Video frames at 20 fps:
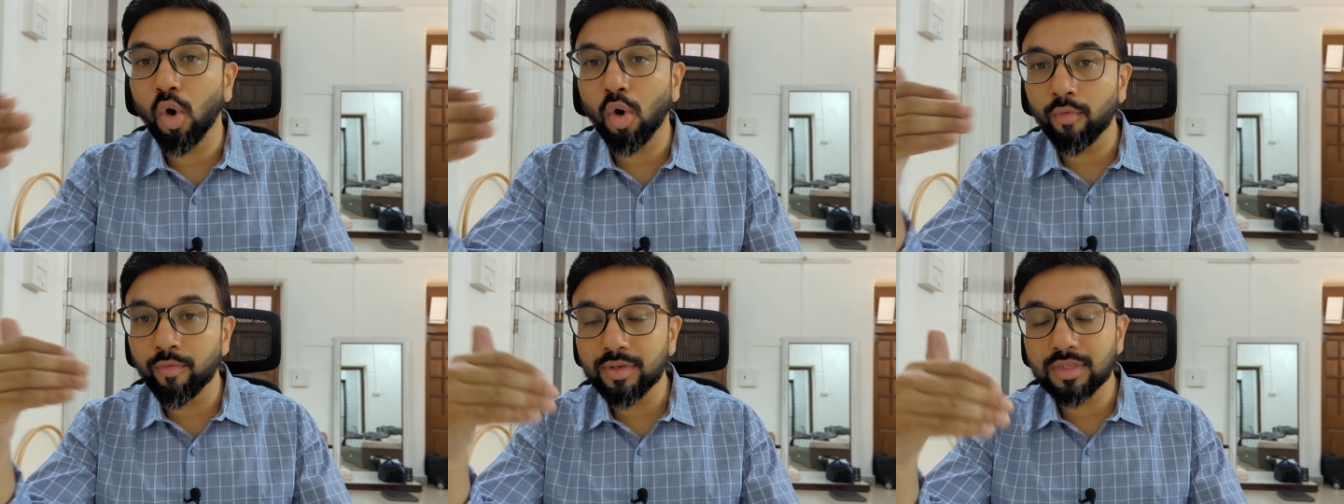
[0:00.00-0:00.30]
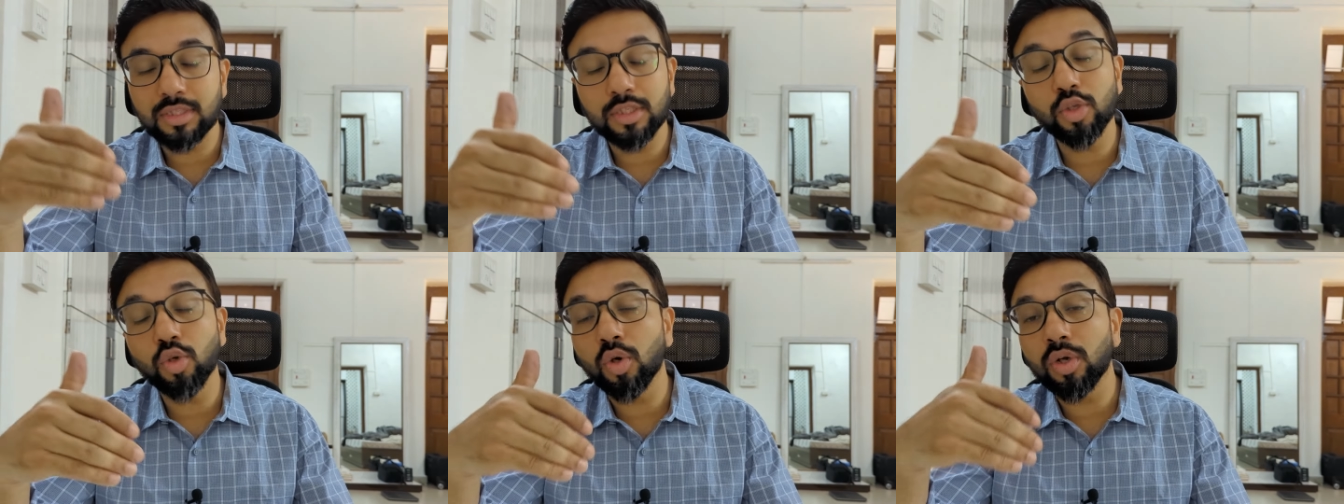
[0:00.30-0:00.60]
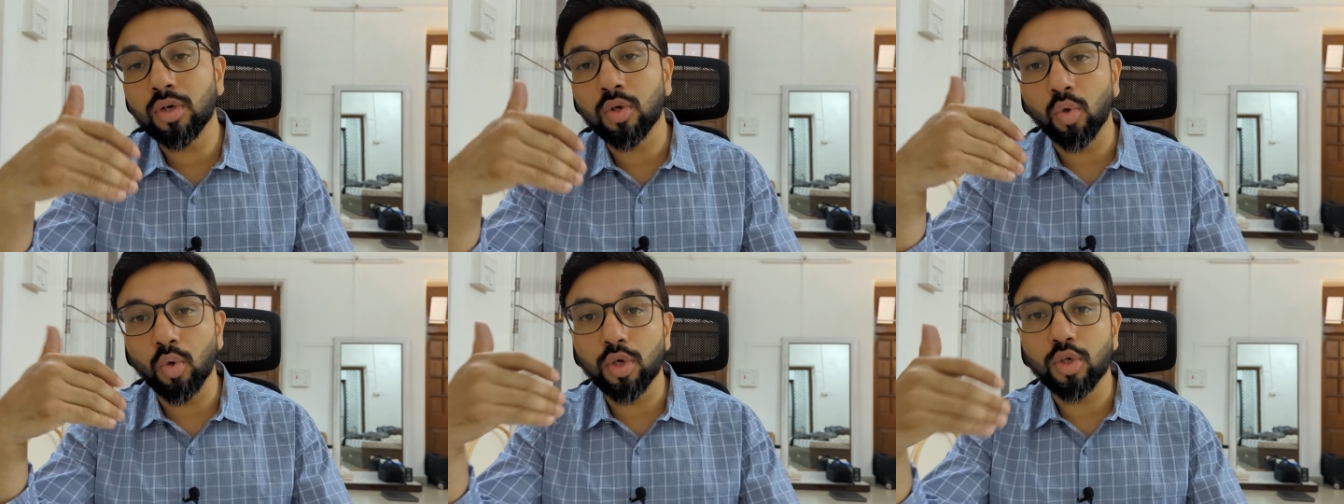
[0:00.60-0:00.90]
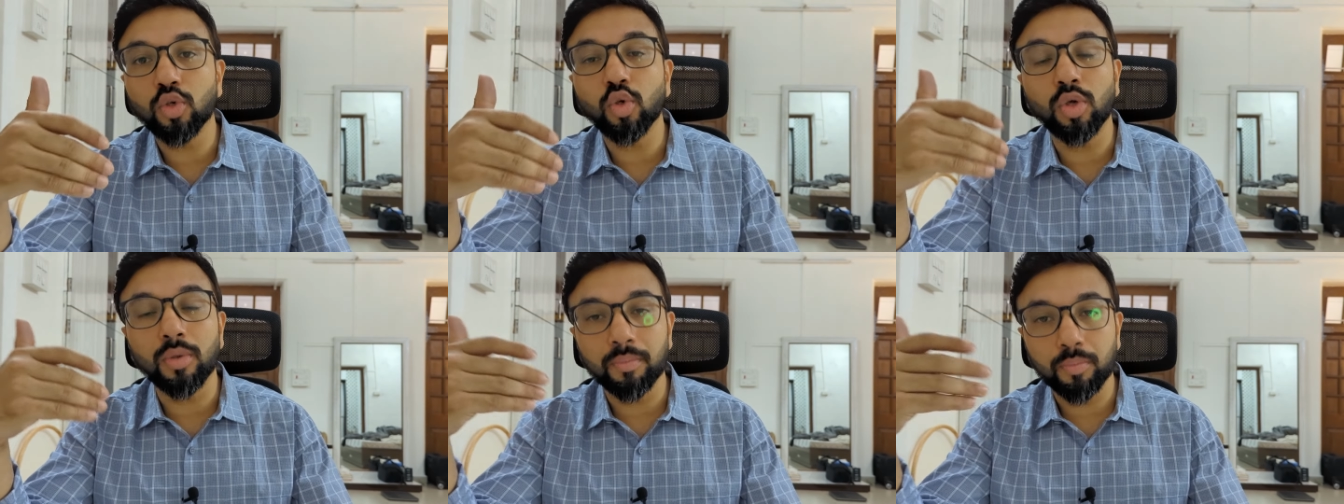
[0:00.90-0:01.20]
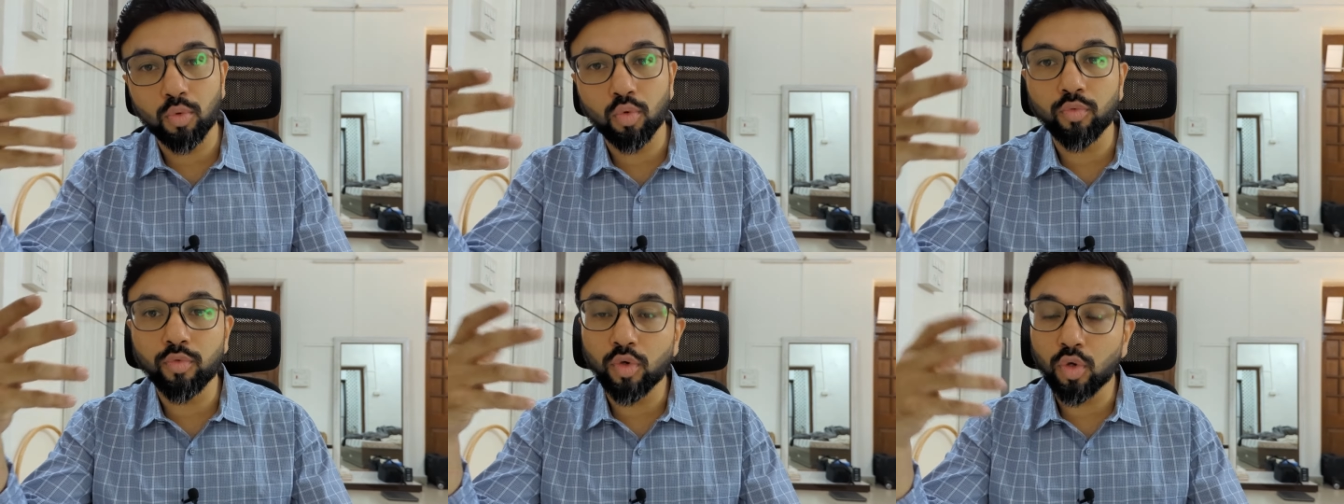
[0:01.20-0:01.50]
obviously you are going to
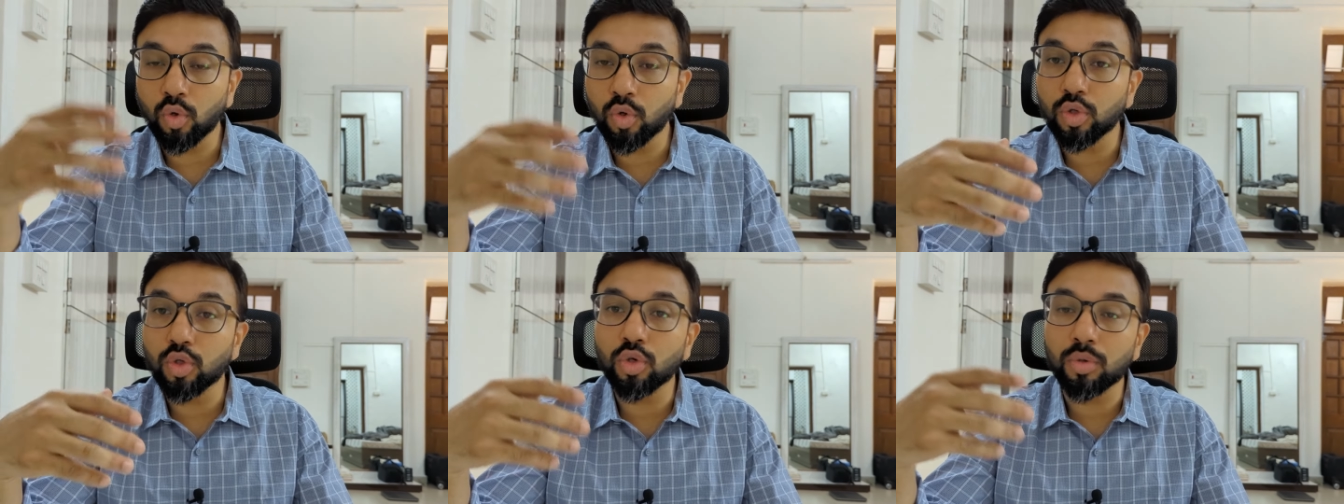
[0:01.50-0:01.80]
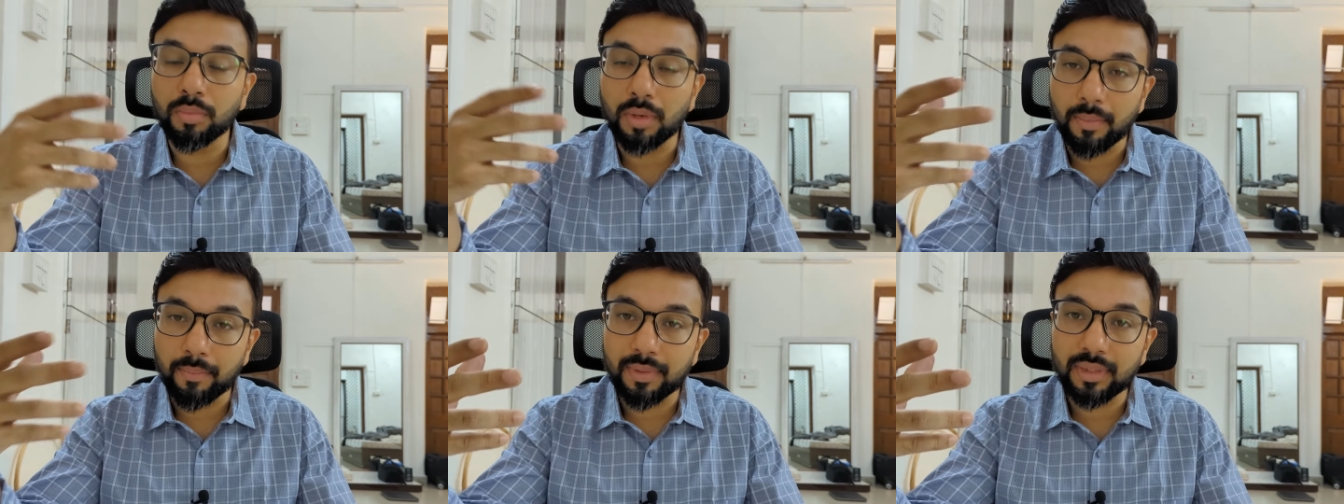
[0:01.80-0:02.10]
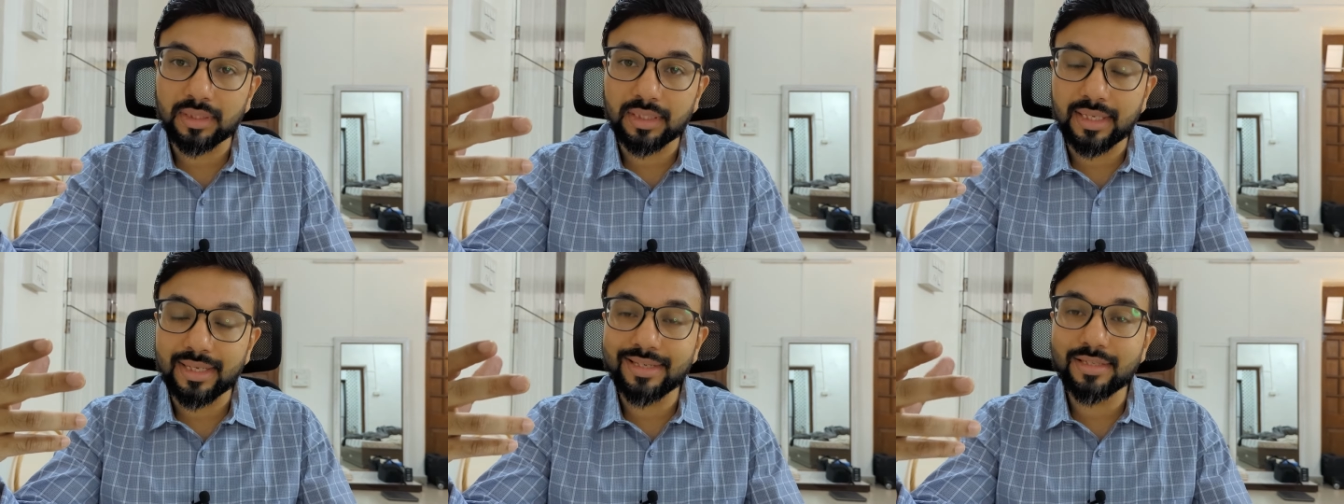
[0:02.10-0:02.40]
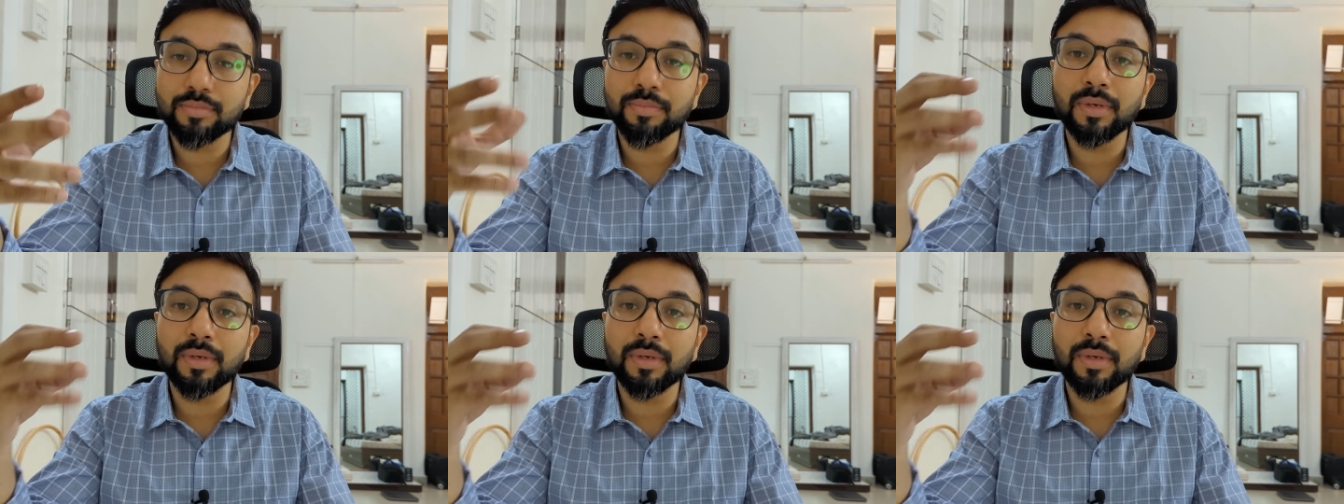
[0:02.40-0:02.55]
improve, you are going to remember things,